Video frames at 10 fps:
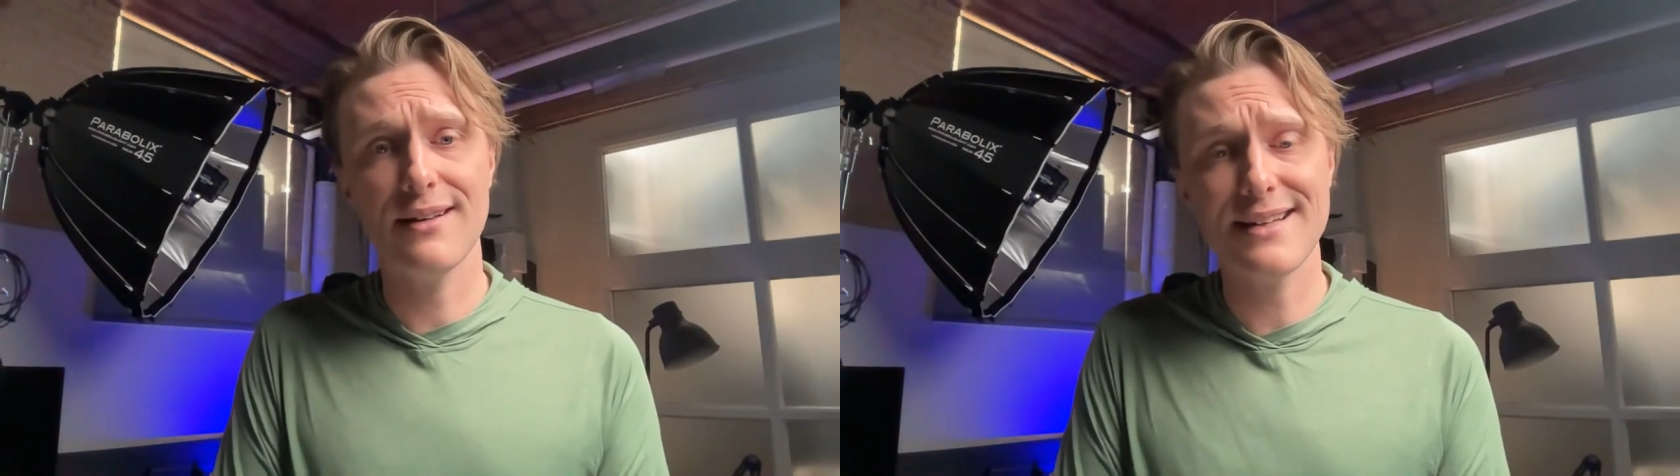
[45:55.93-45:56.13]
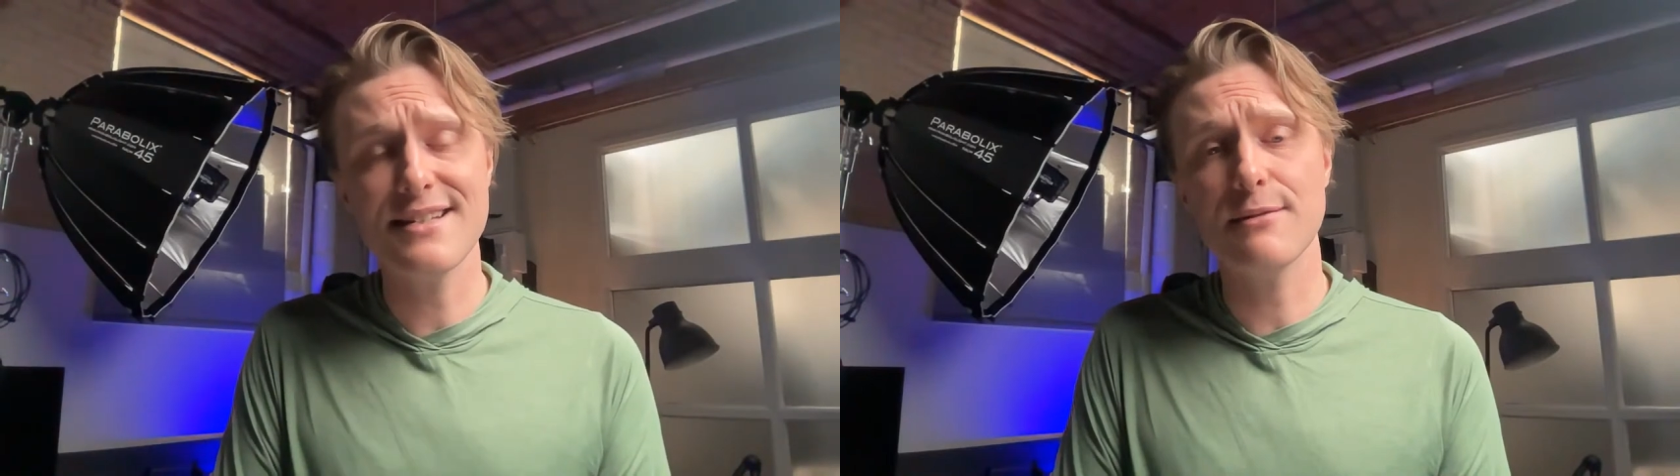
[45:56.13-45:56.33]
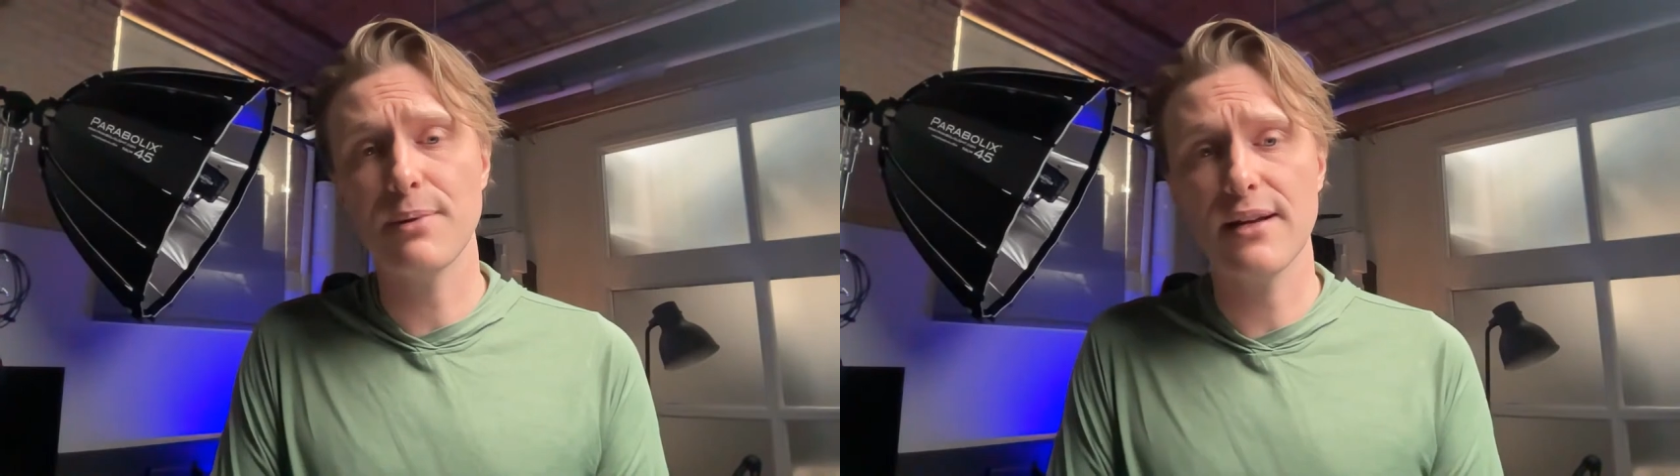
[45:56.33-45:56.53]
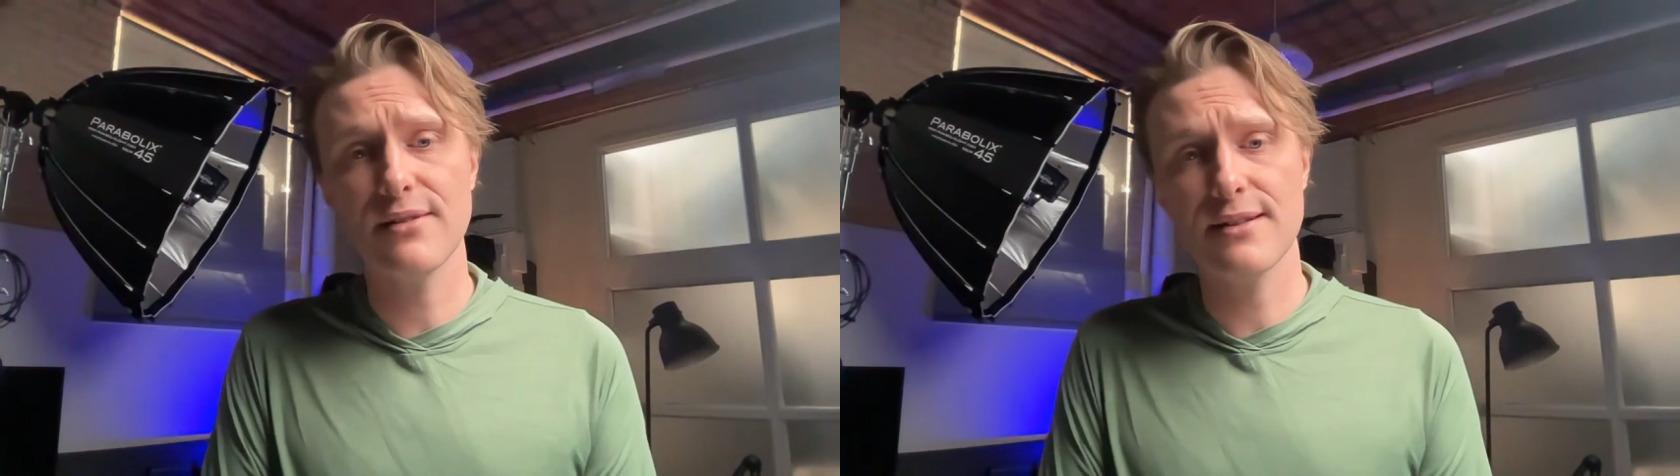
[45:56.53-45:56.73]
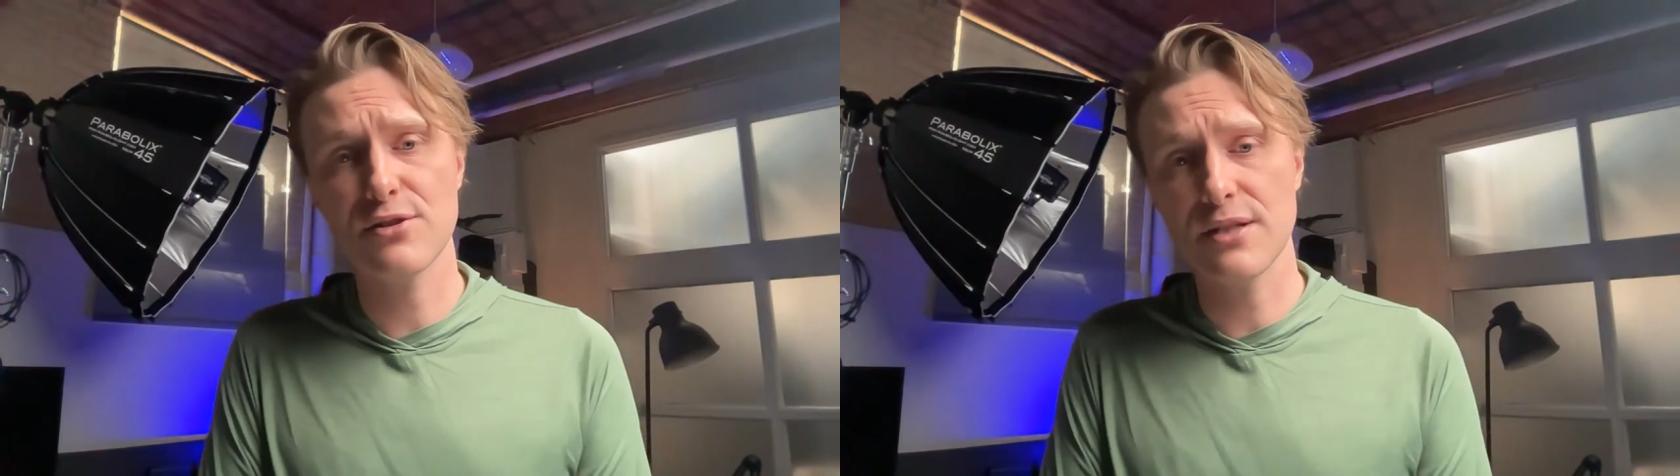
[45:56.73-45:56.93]
at least a
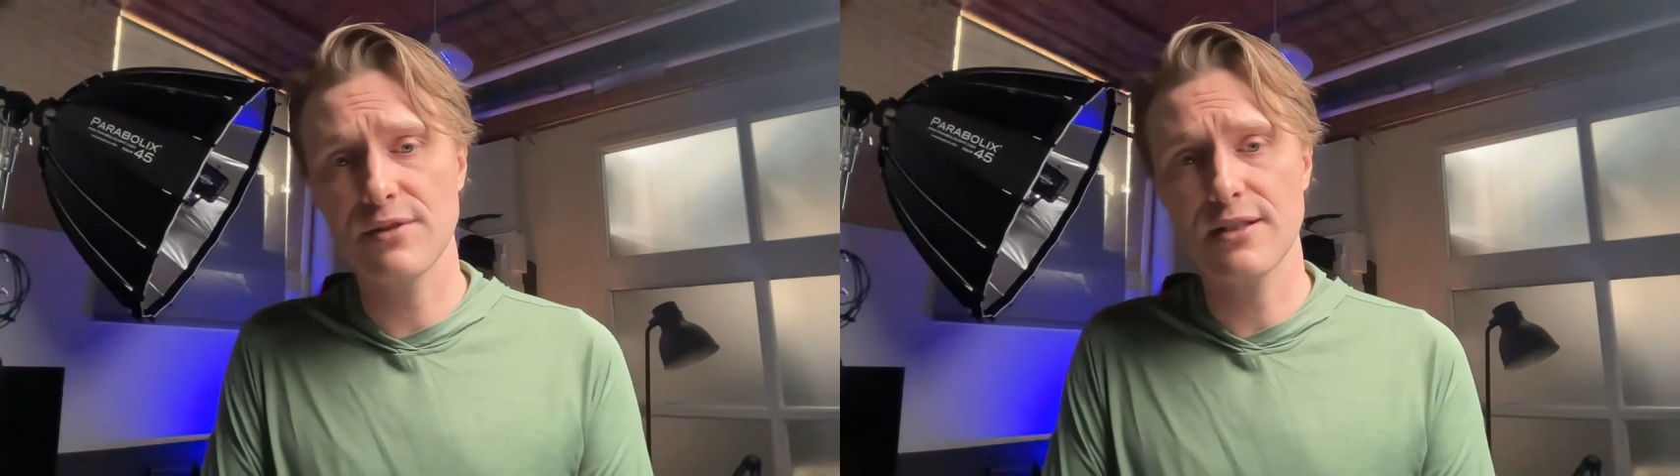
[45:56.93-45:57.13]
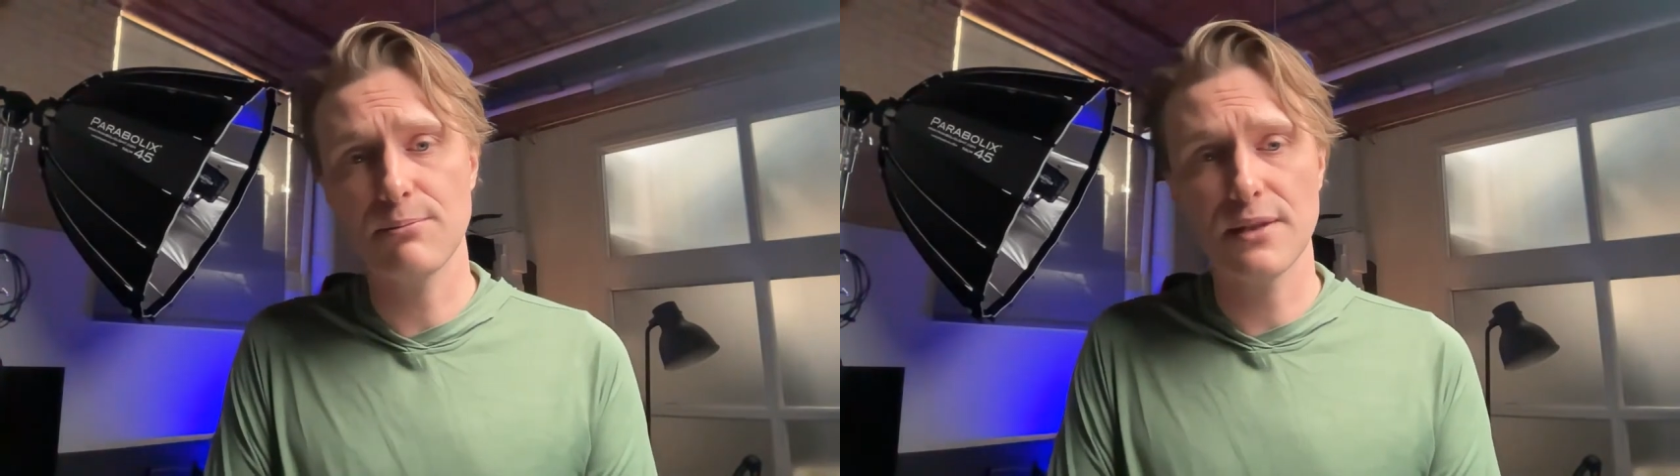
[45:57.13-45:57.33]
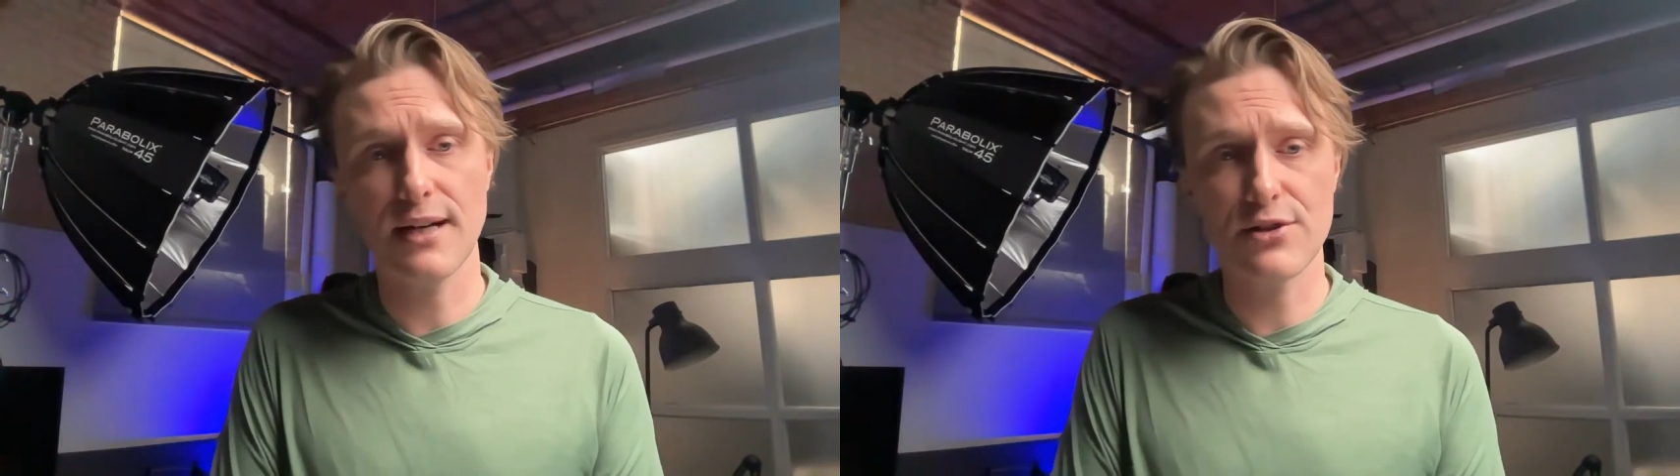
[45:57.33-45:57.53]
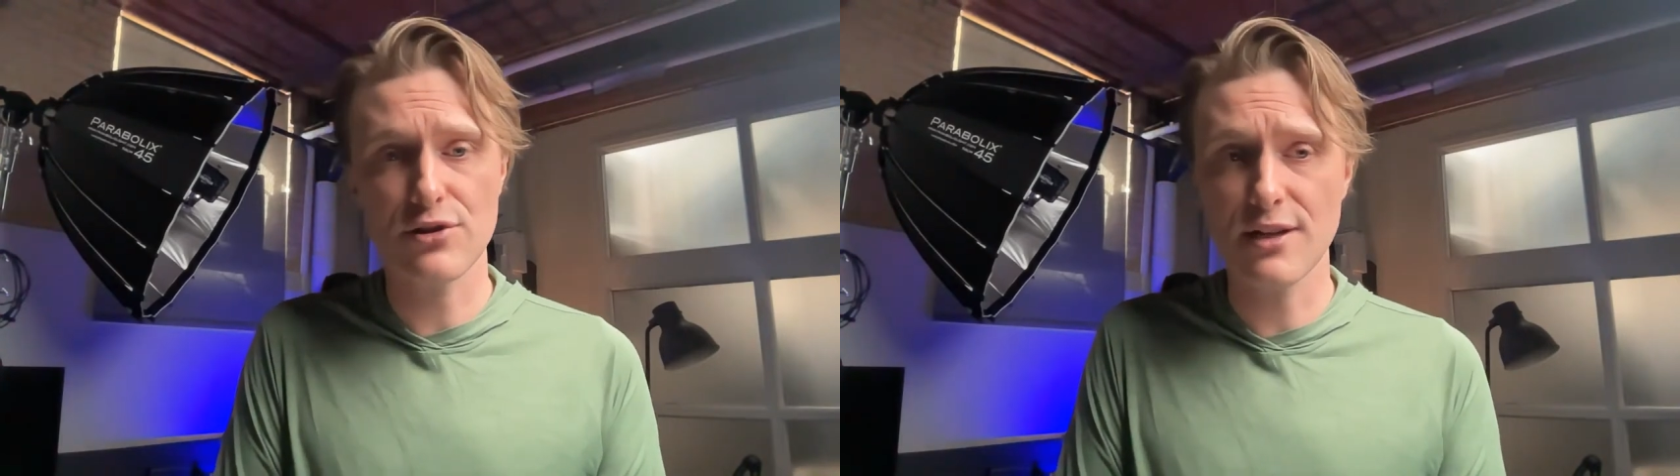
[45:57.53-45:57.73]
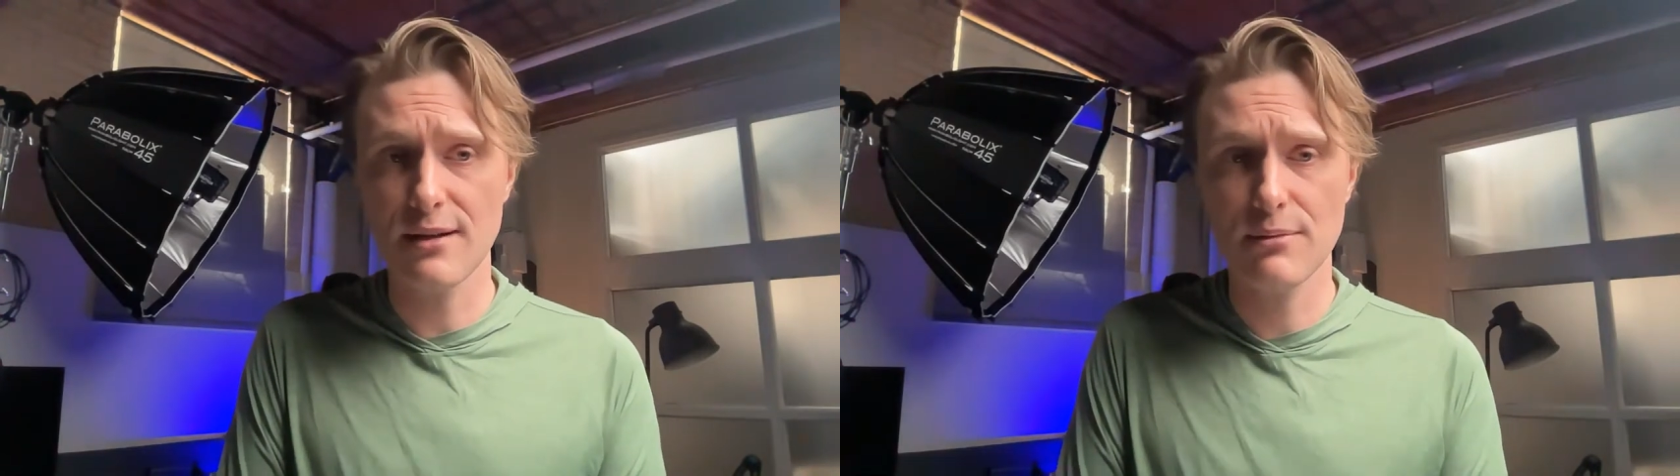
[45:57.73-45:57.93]
basic certificate behind
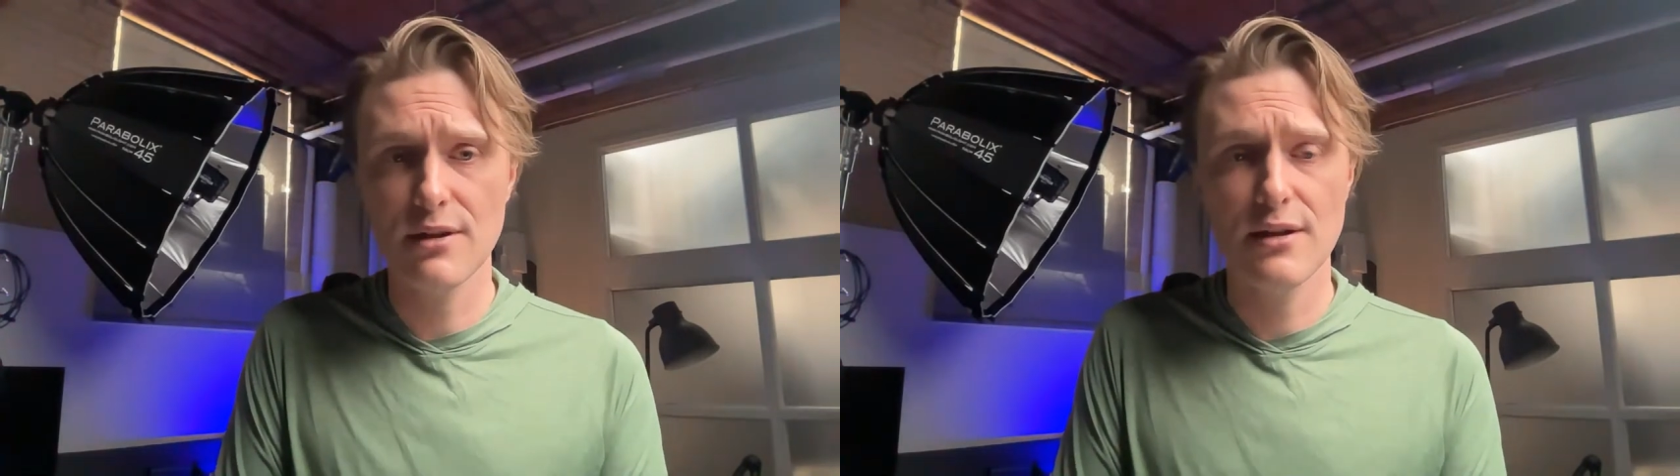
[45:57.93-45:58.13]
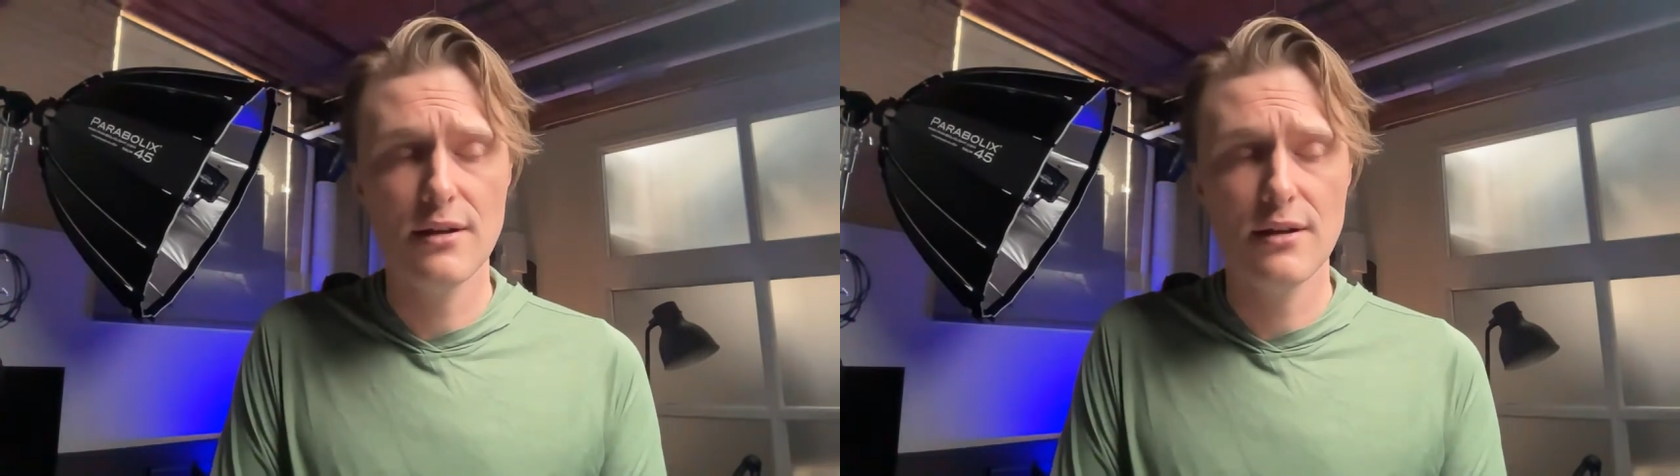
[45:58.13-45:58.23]
your name.